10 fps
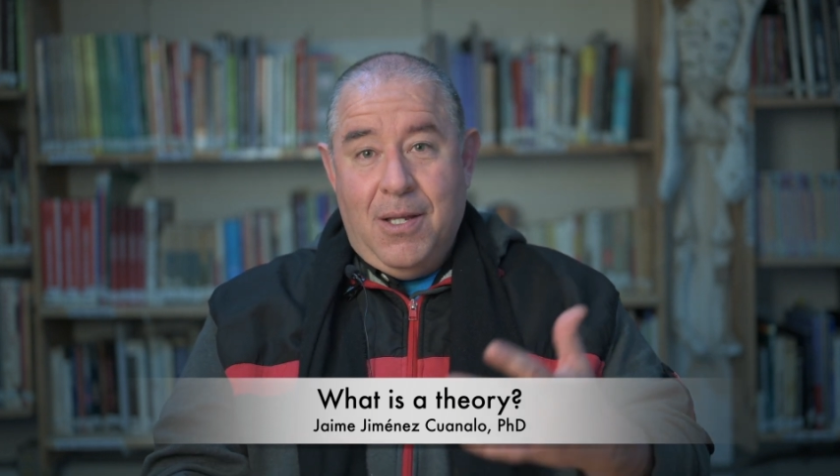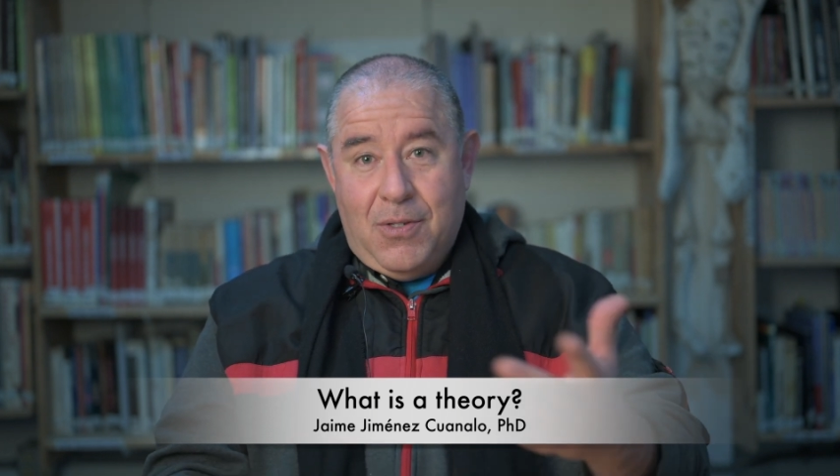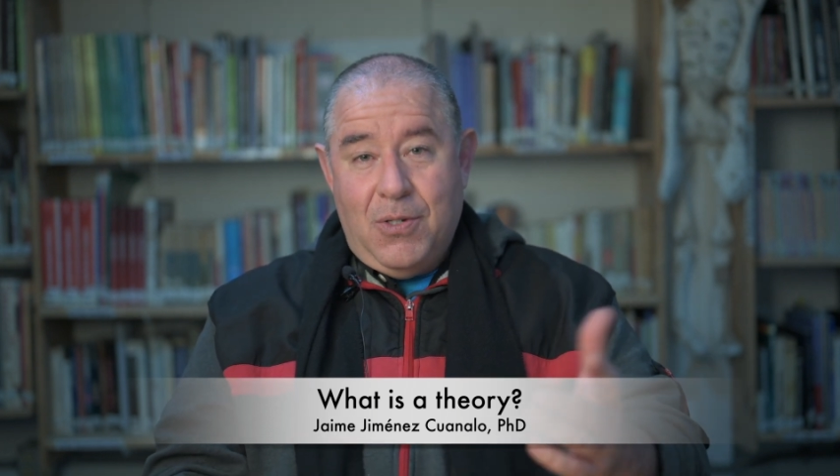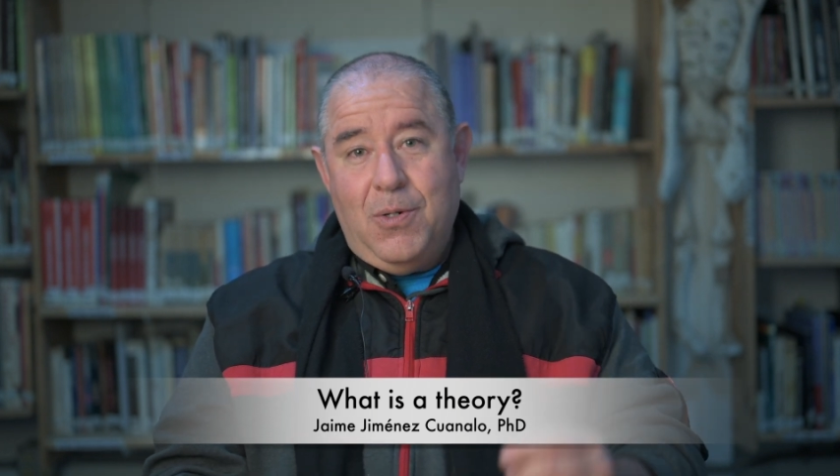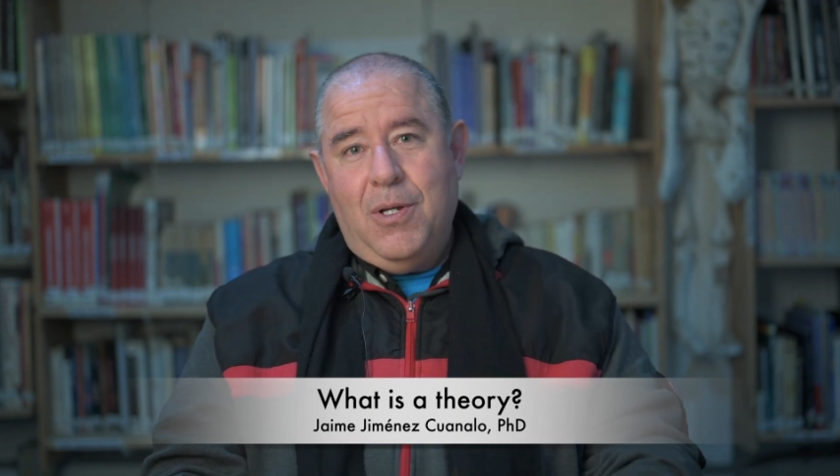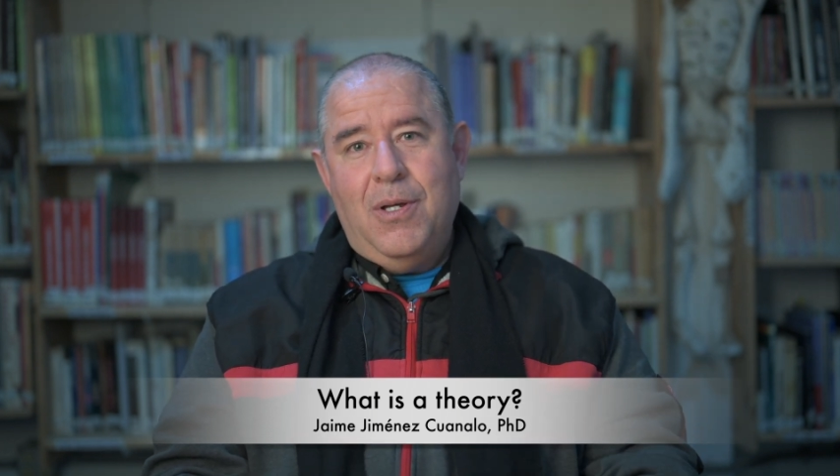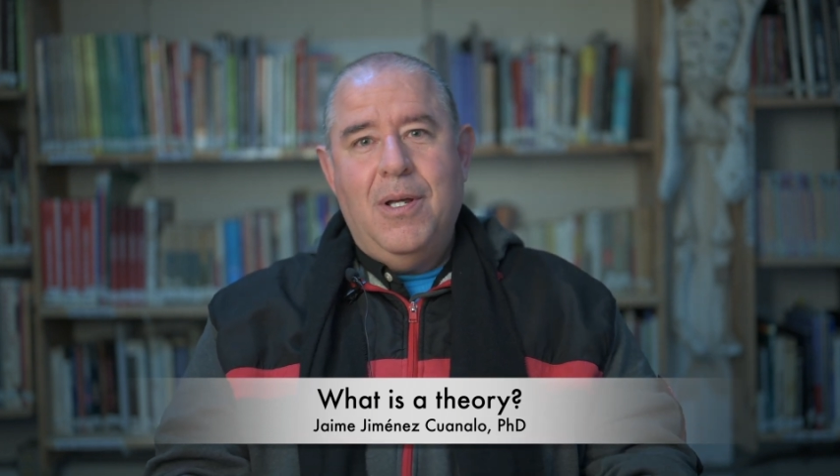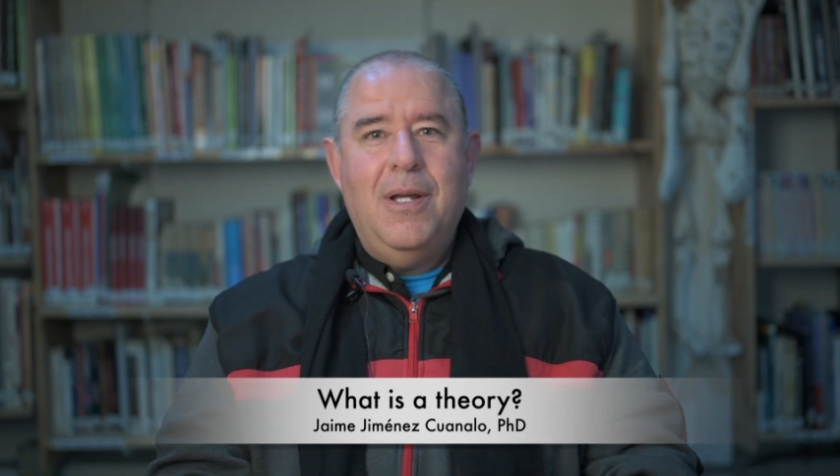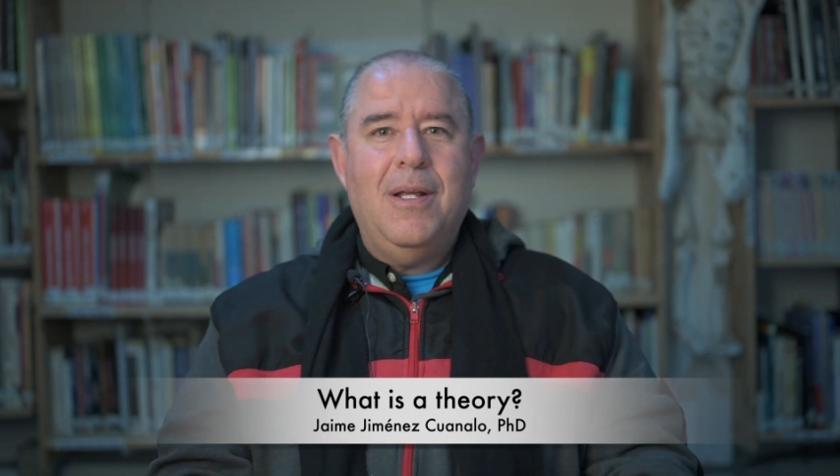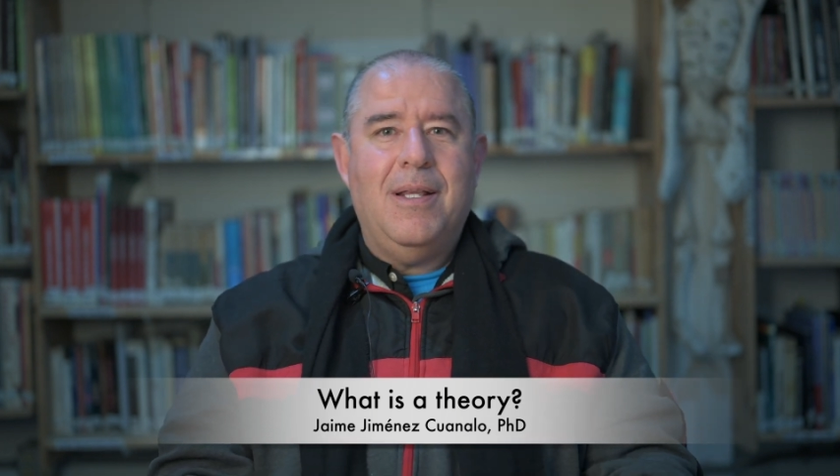So,
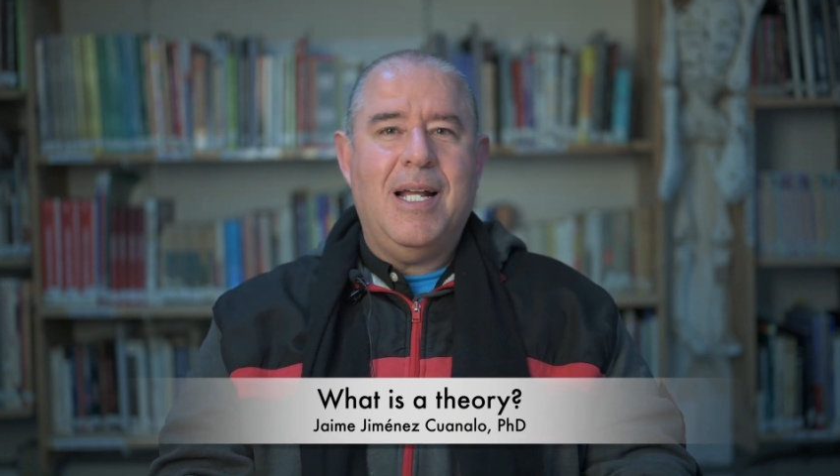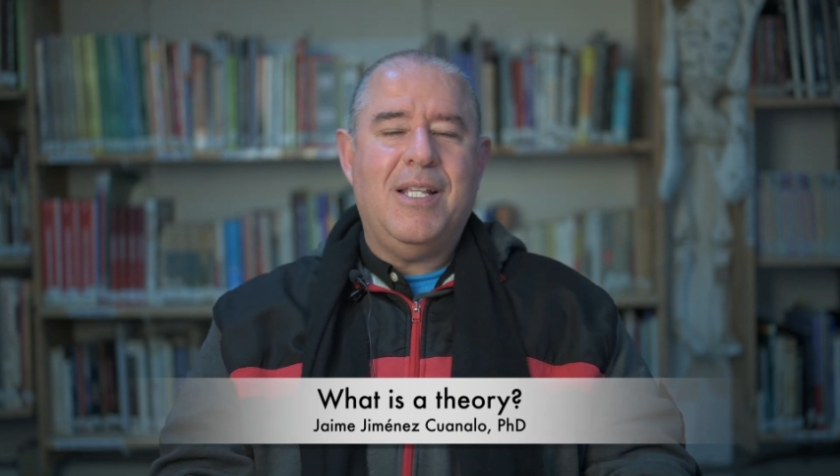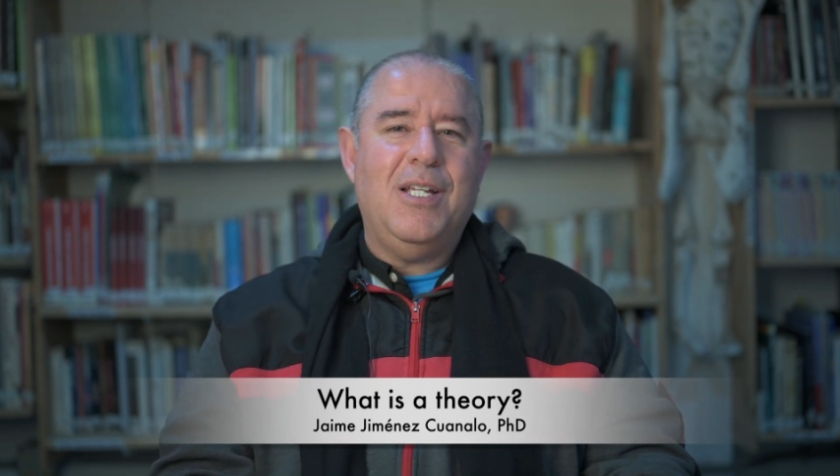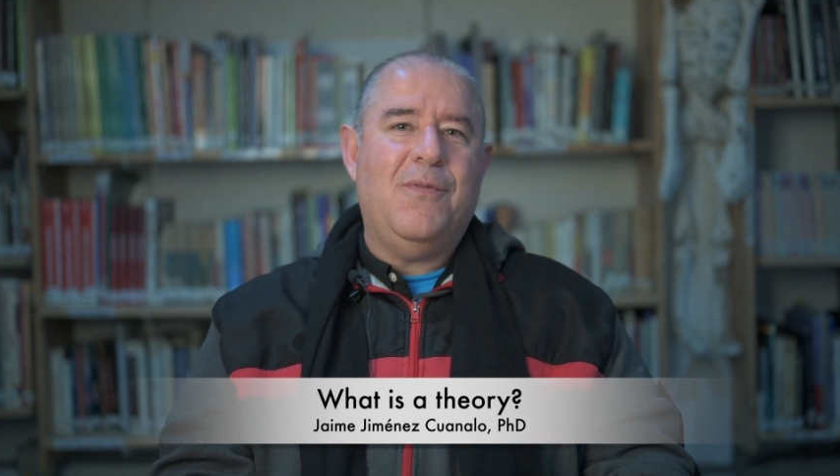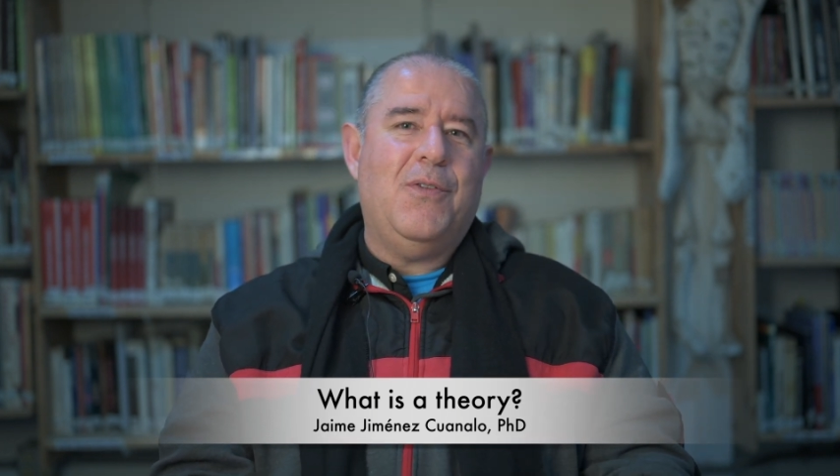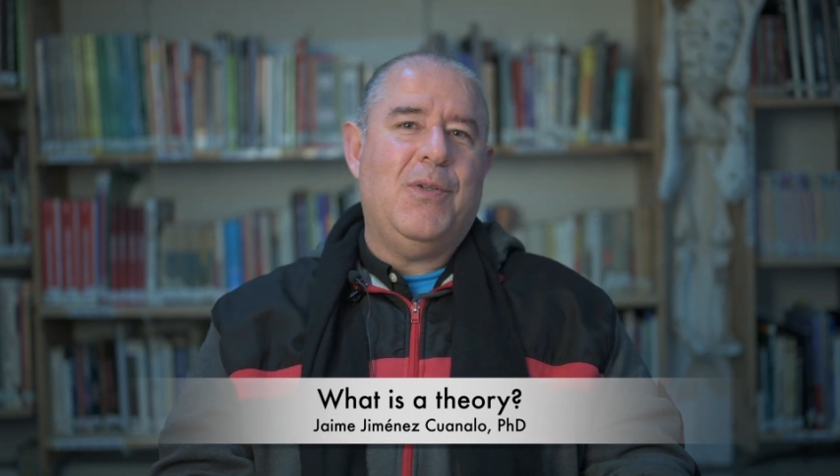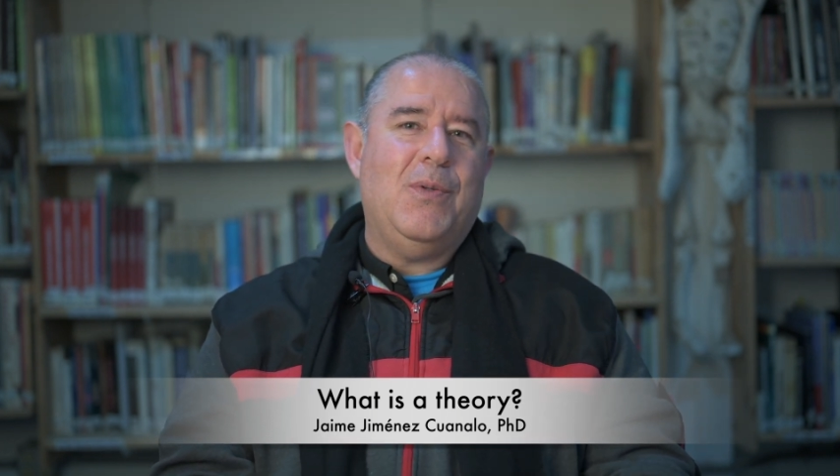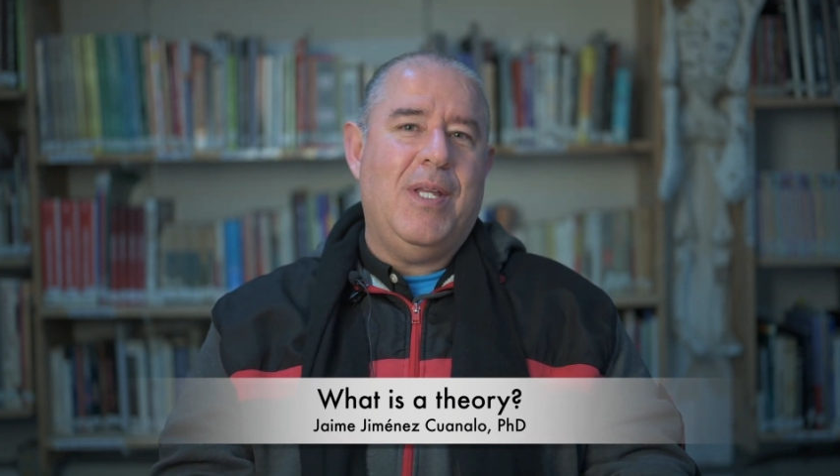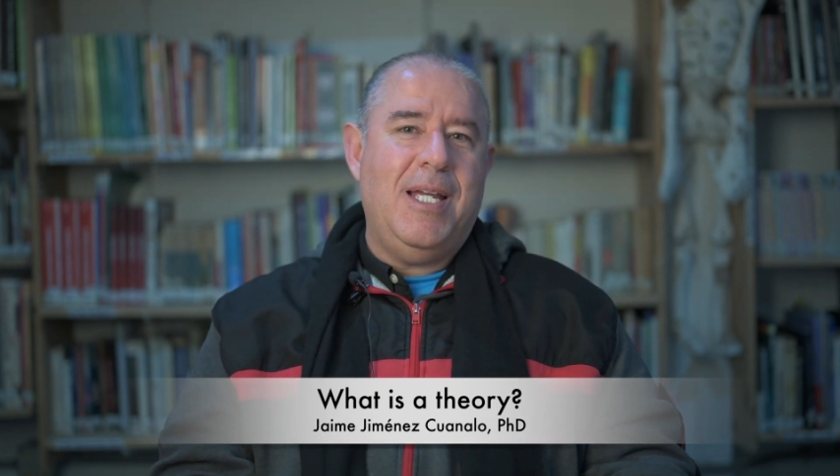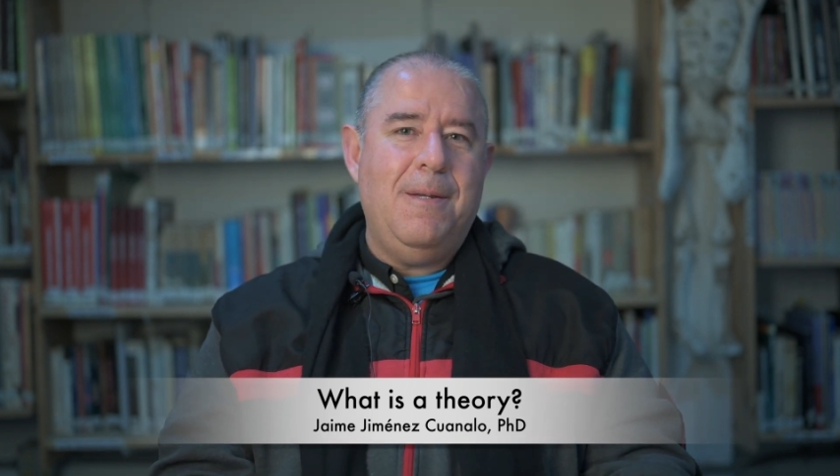that's it for
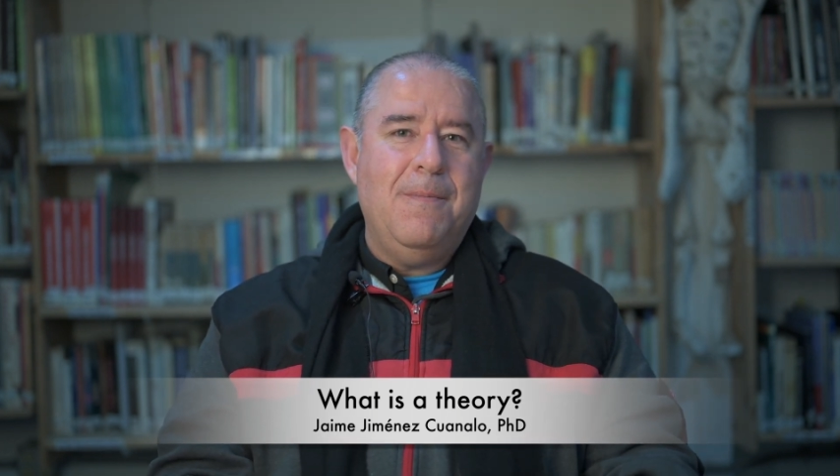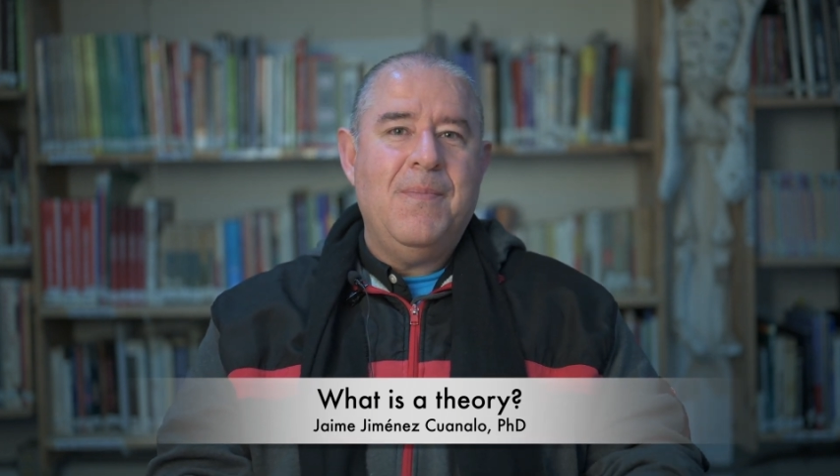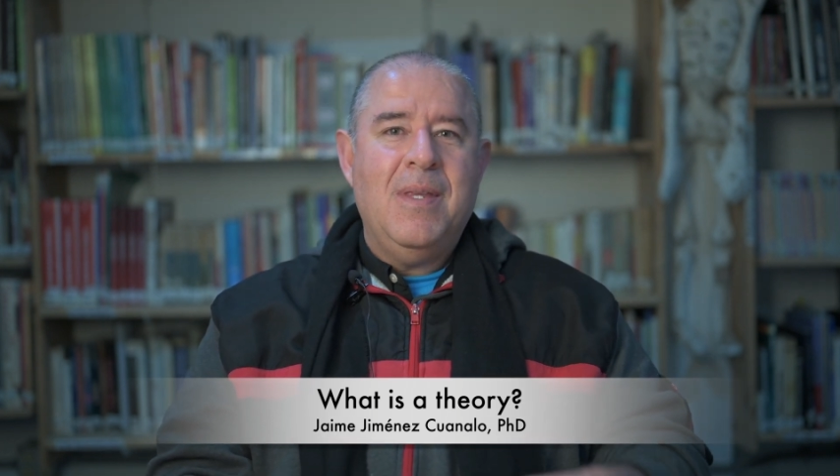today.